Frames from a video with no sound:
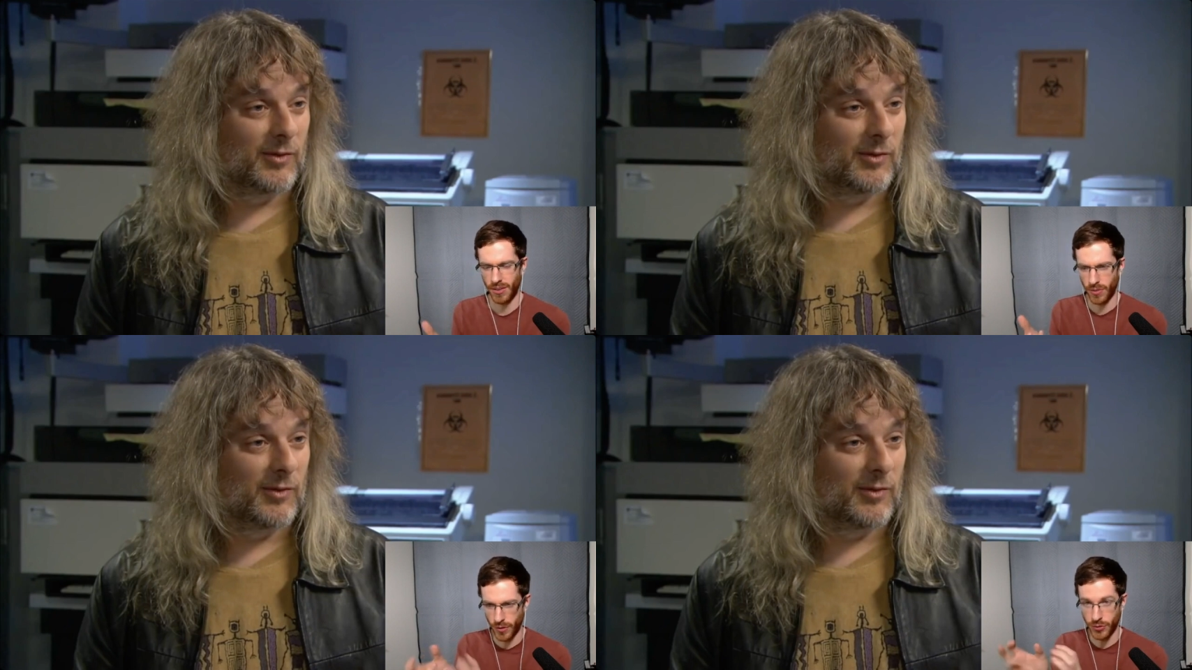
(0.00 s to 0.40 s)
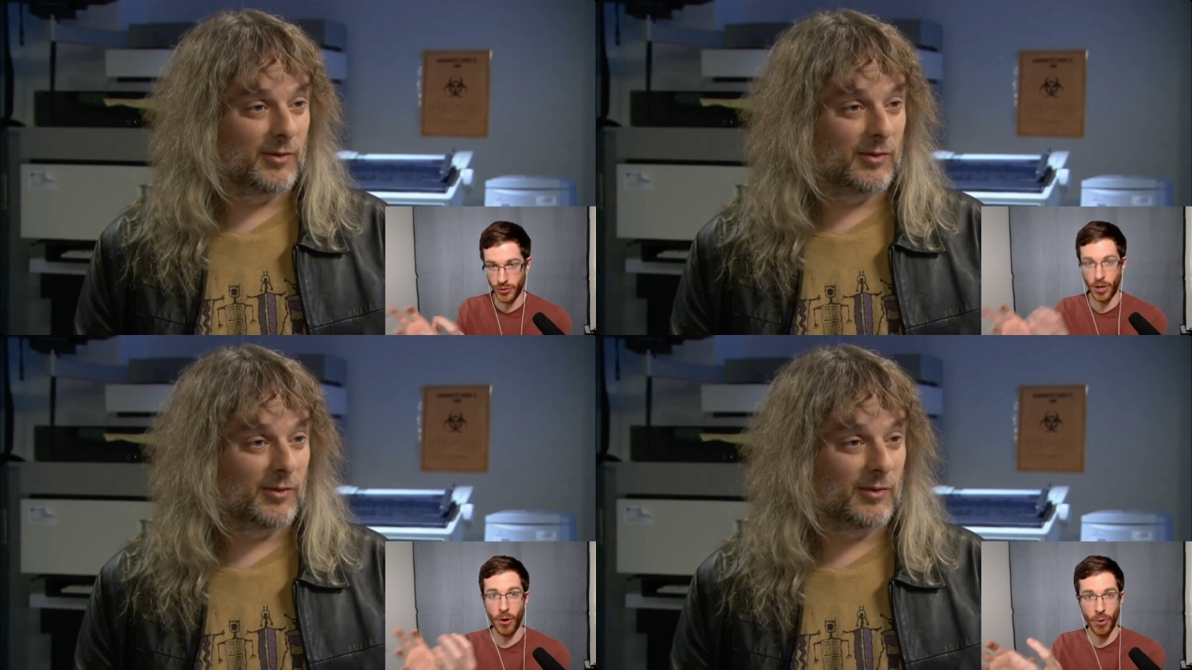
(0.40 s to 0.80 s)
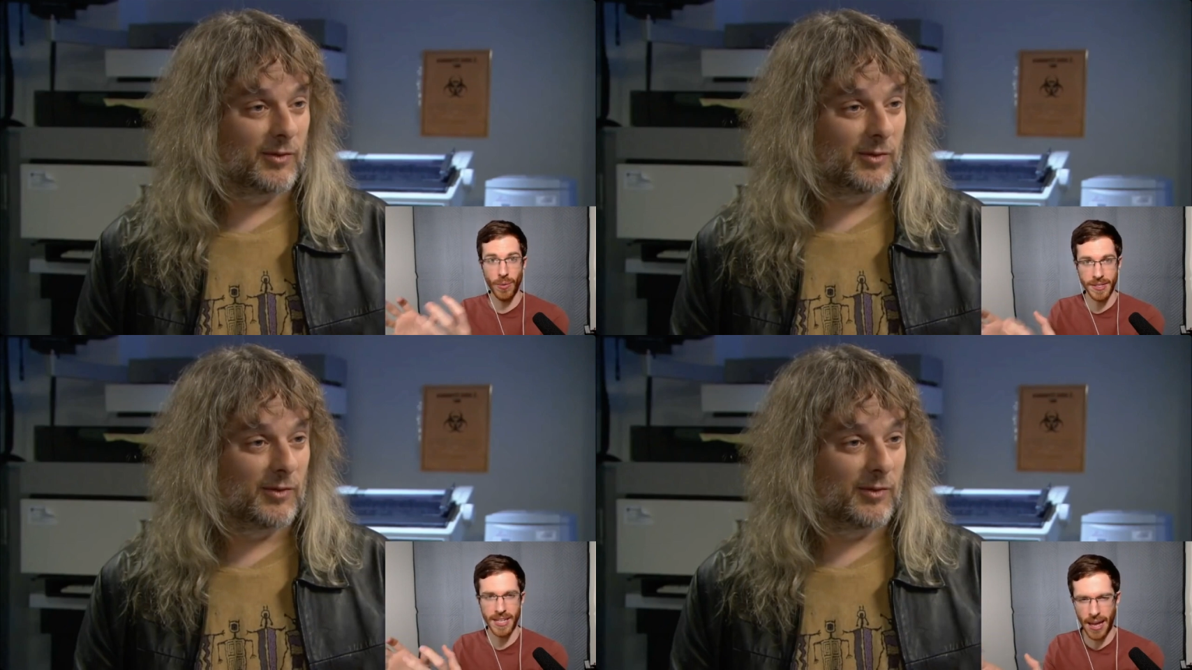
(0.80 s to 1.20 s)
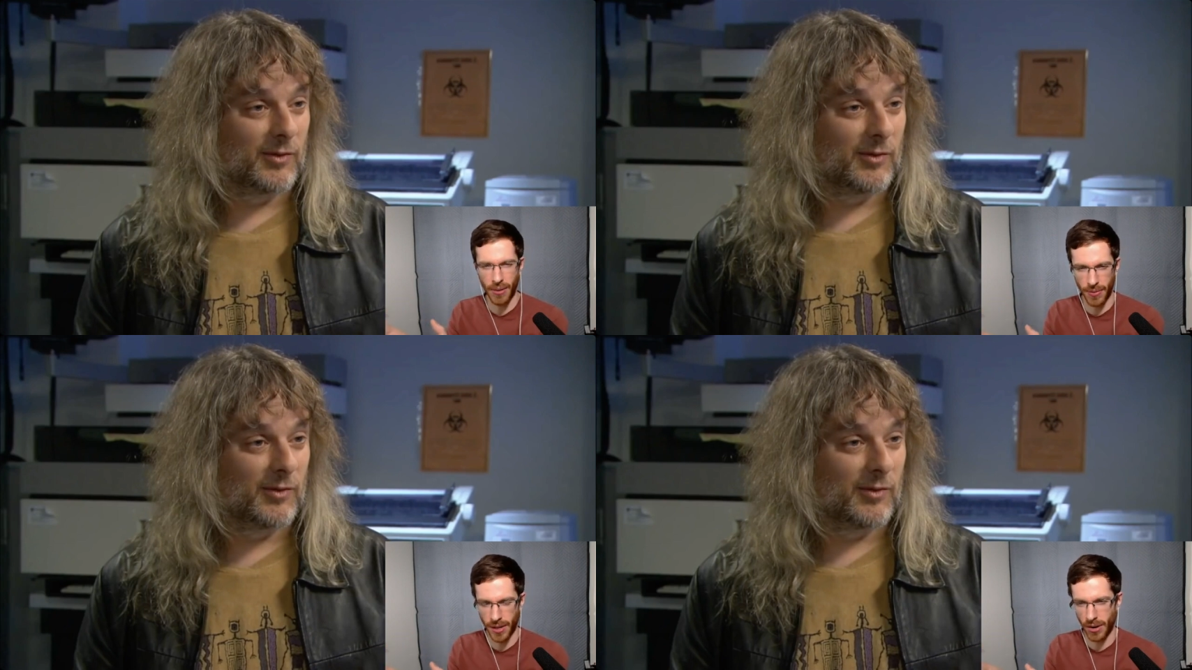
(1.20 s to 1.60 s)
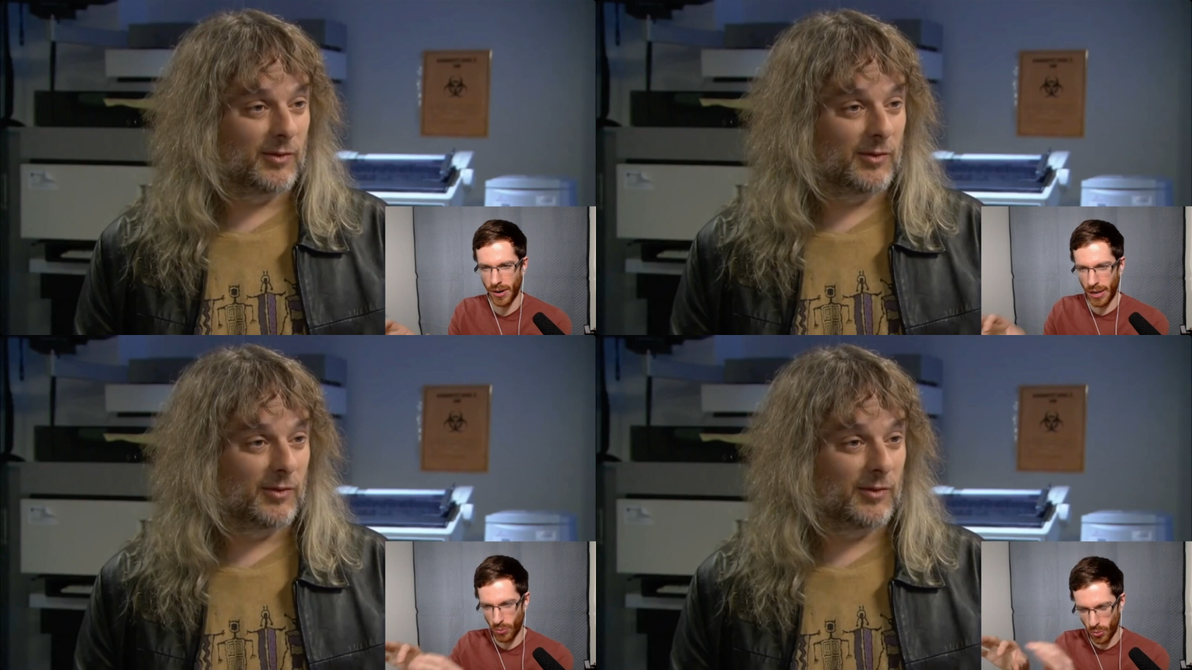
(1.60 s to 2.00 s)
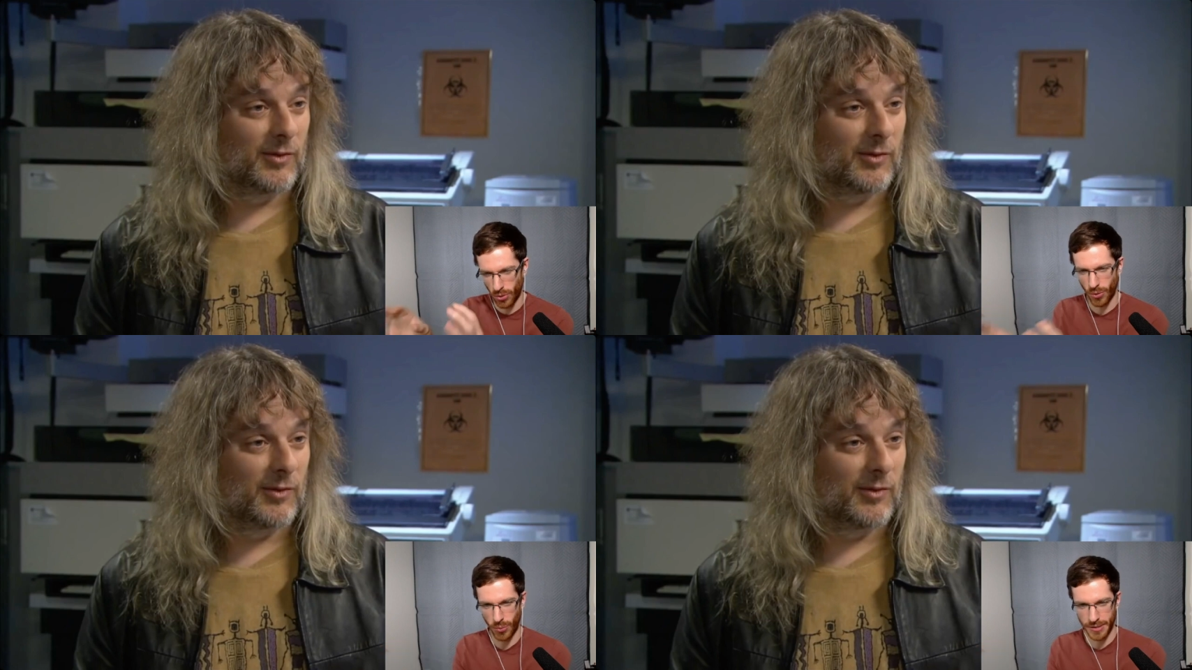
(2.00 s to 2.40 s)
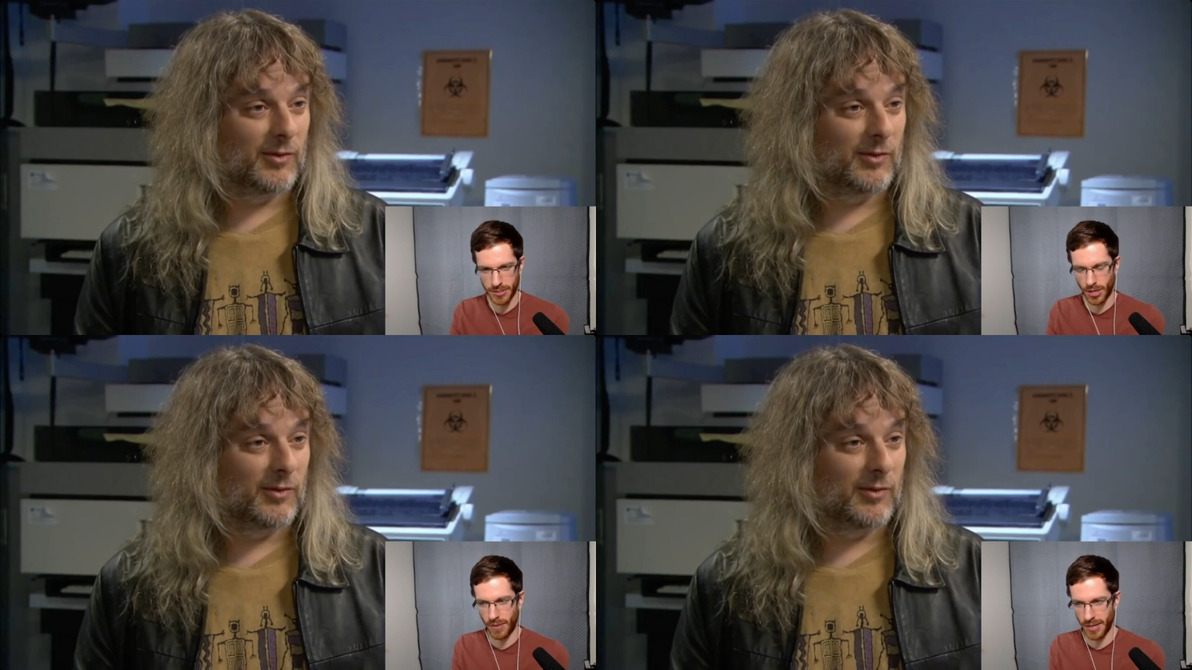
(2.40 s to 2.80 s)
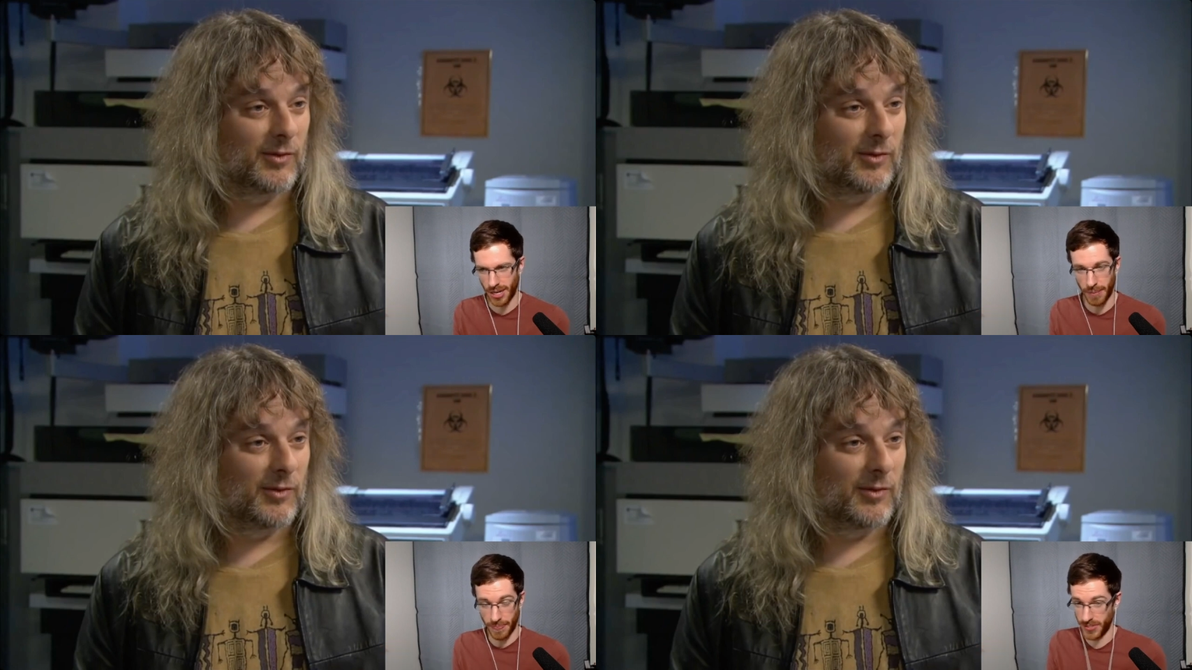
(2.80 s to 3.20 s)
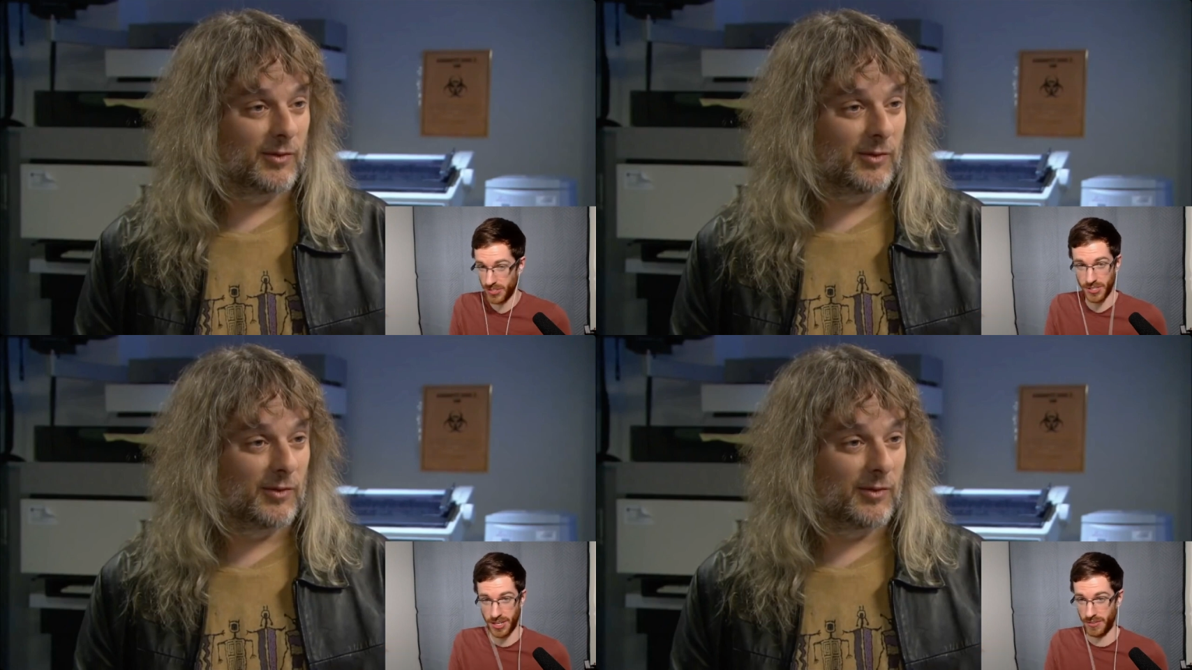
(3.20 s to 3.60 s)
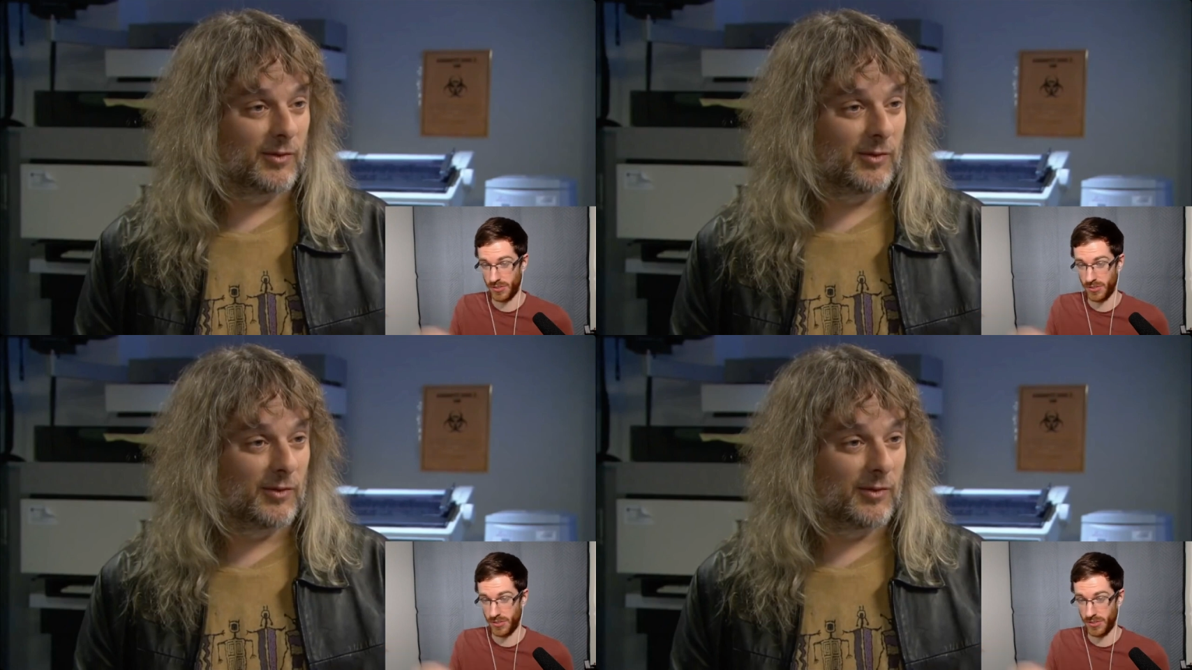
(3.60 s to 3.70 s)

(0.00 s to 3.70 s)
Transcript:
Speaker 1: the dough is out there and we're the ones carving it up this is a